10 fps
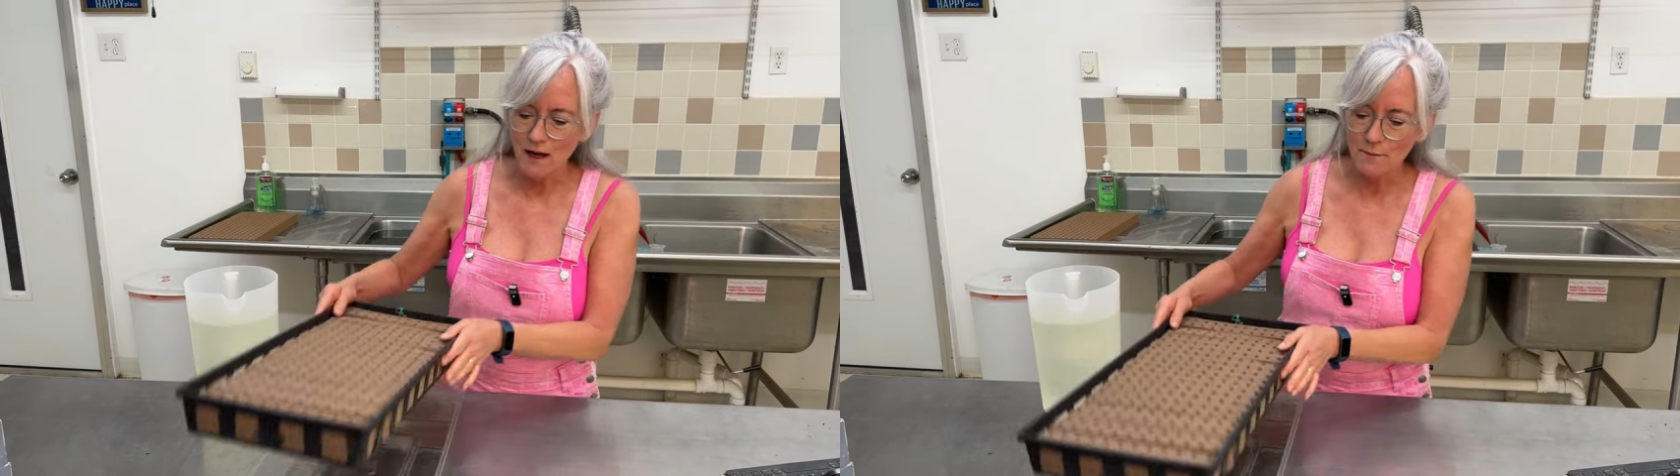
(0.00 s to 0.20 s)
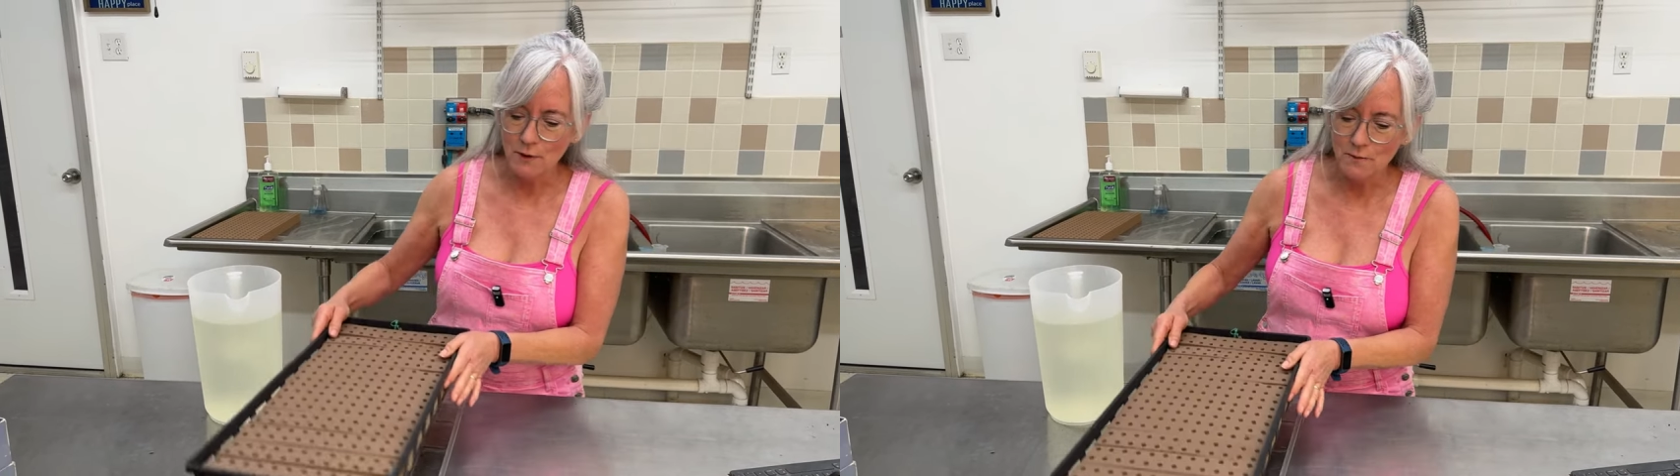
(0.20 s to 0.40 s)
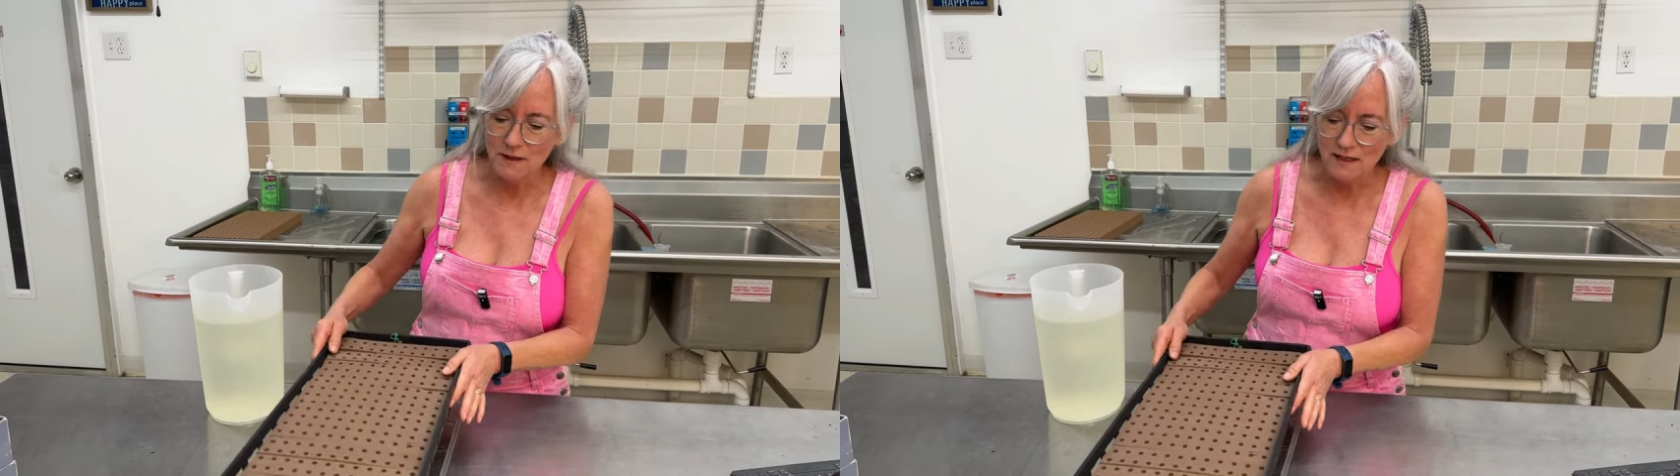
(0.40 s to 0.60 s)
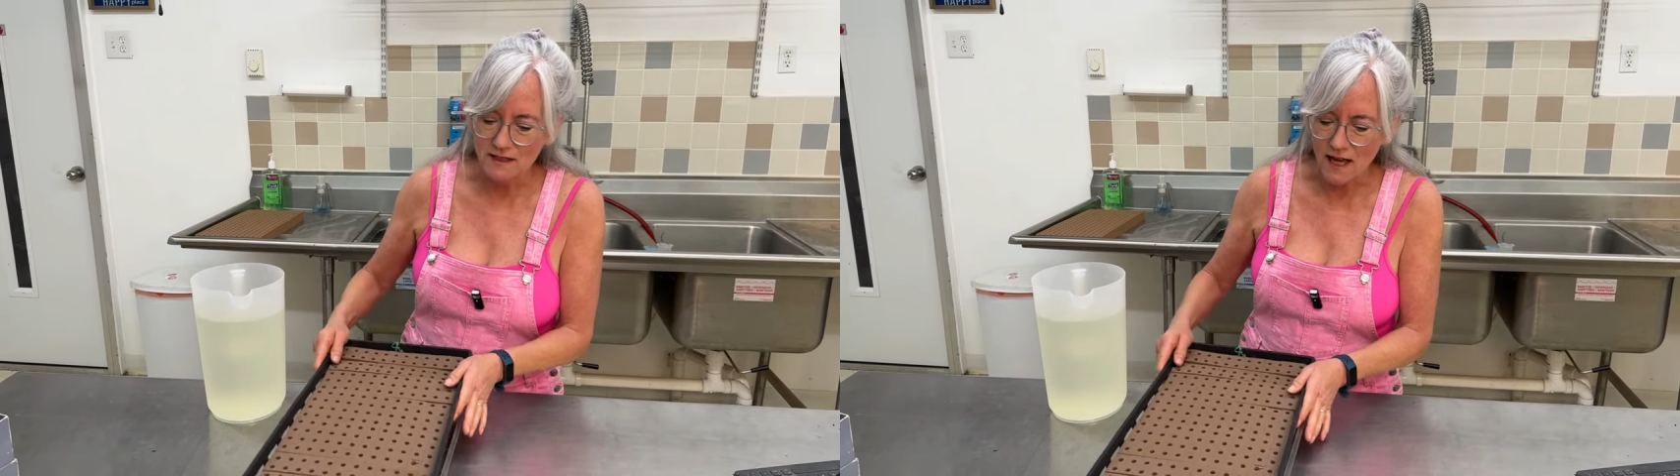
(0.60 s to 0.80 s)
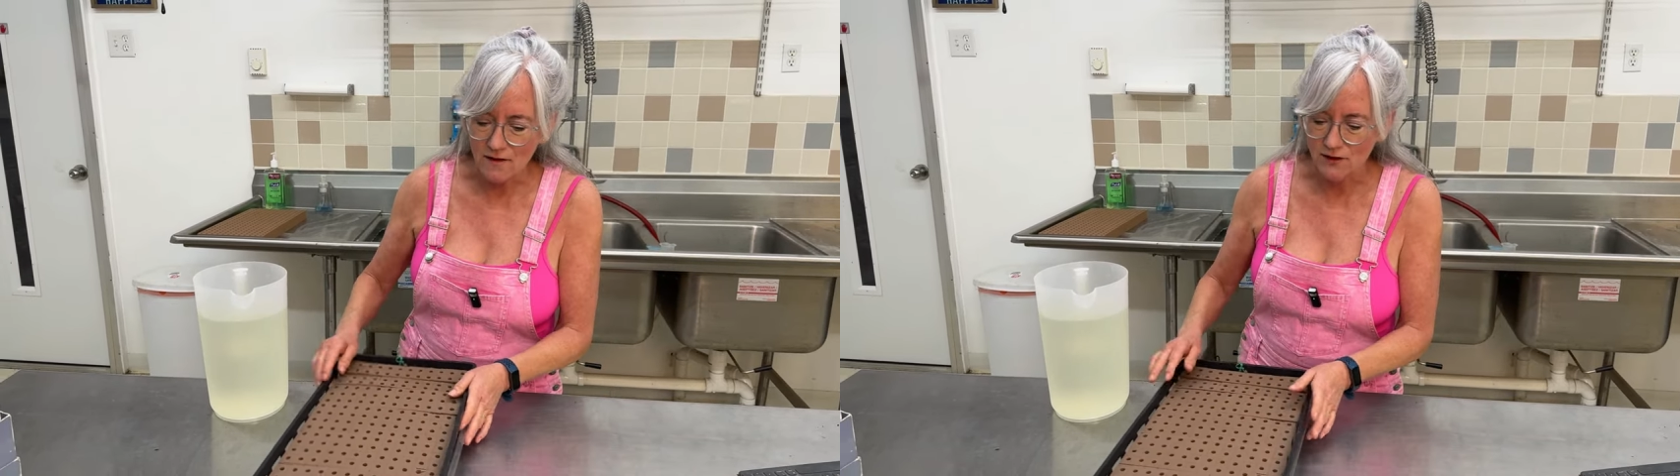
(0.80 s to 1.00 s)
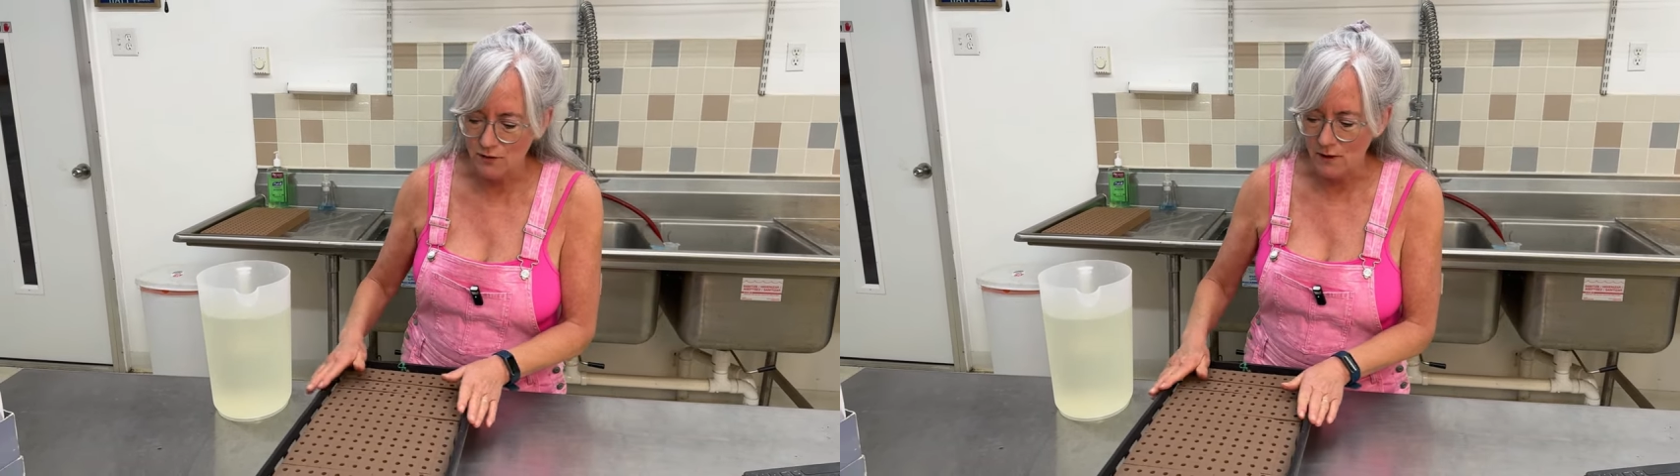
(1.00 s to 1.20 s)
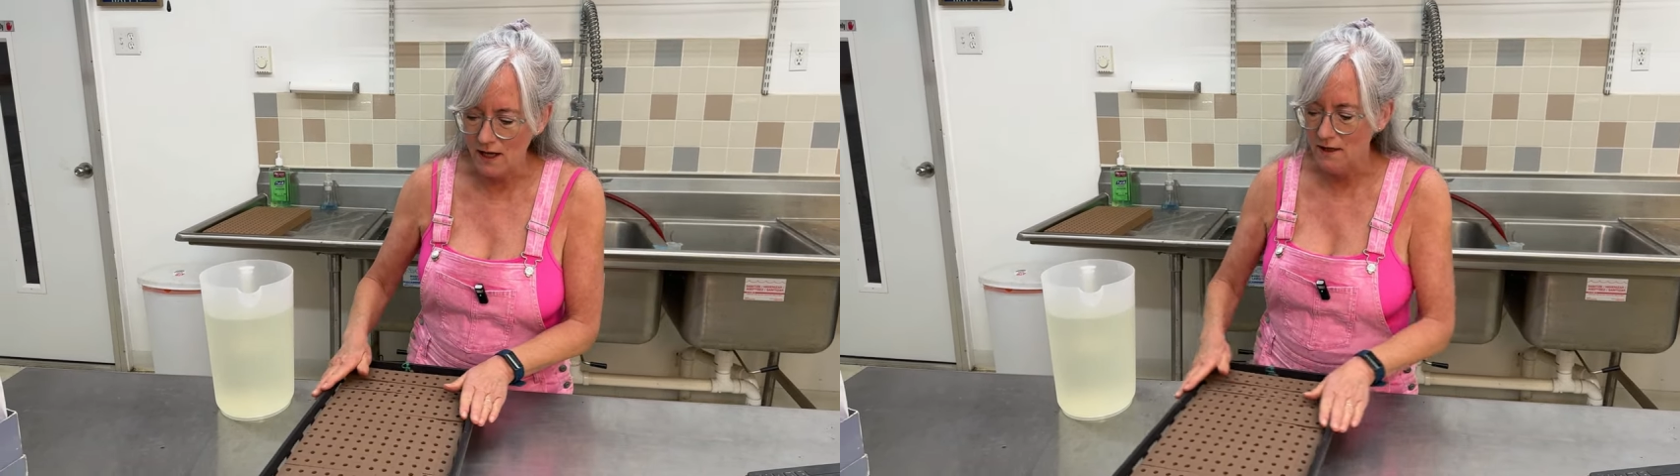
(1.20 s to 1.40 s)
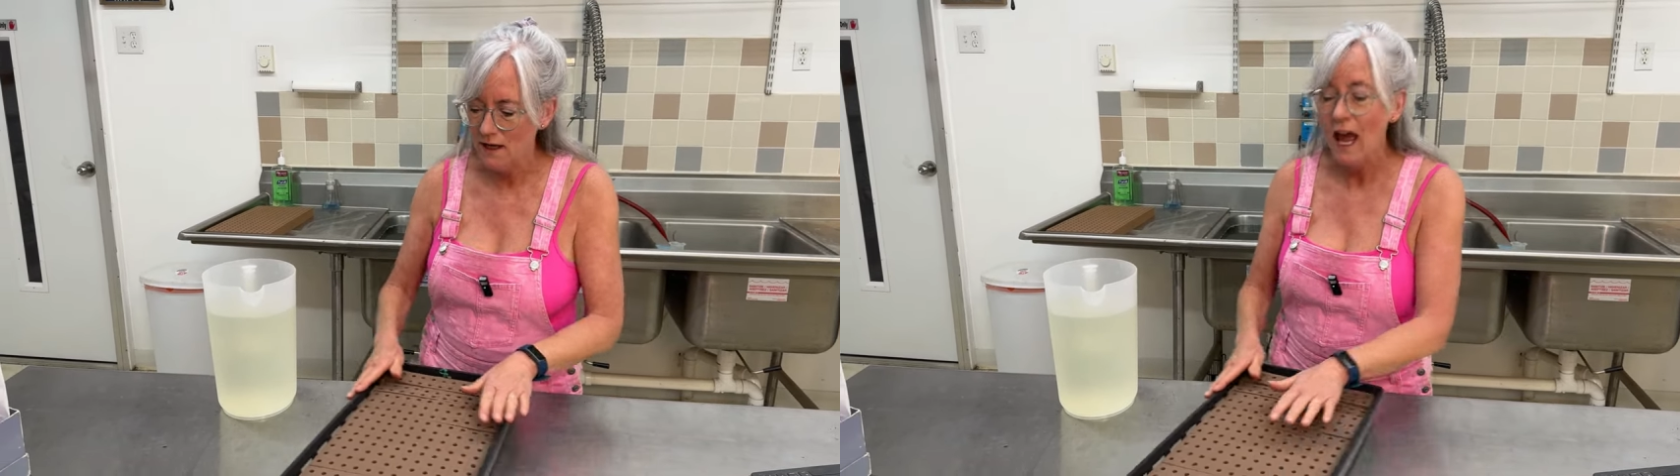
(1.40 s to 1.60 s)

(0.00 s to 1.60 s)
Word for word: I put them in a solid tray